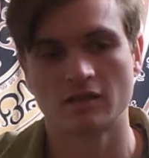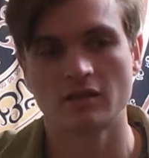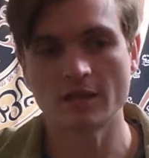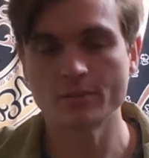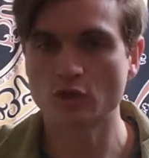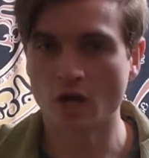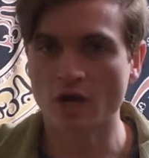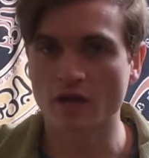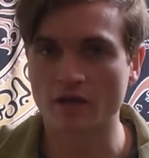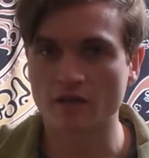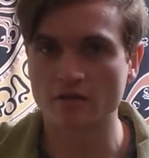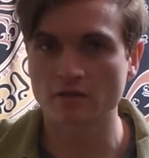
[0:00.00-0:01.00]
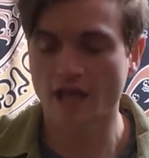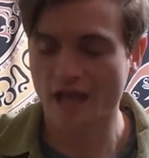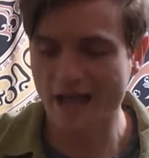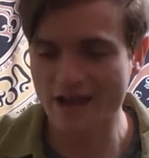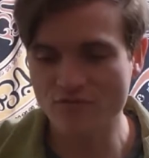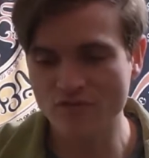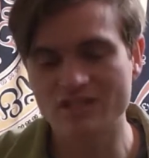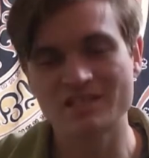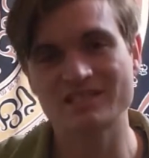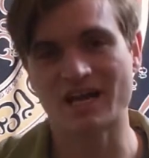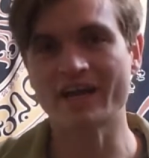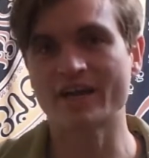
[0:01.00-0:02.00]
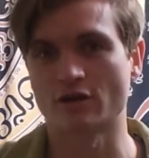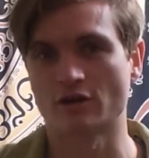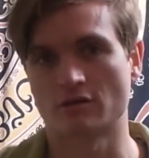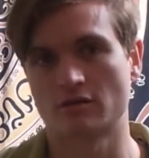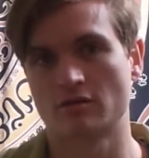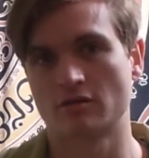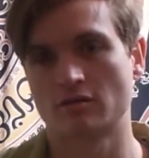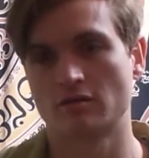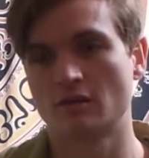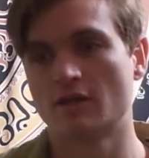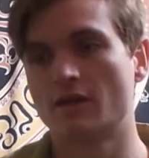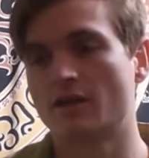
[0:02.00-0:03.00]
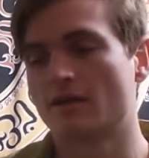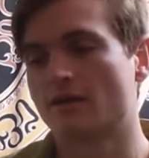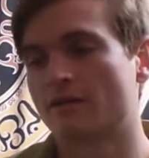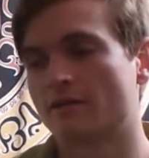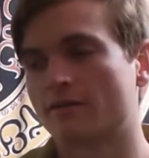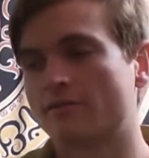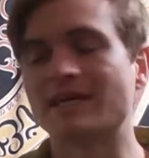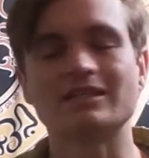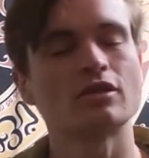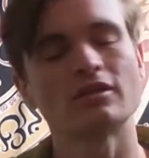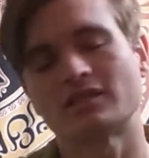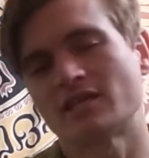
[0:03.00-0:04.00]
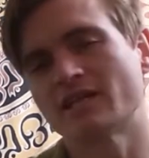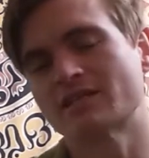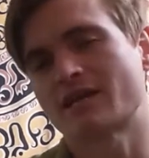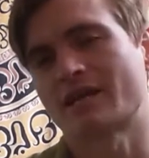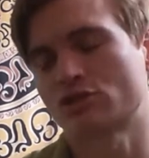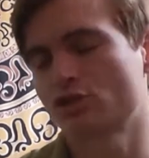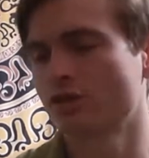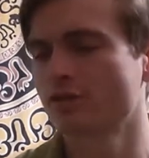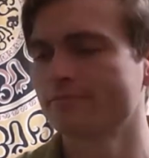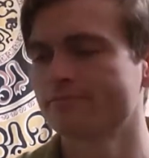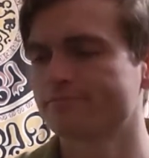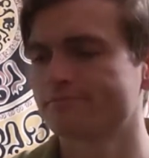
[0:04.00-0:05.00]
Keep trying. Have the desire. That's all it takes, actually.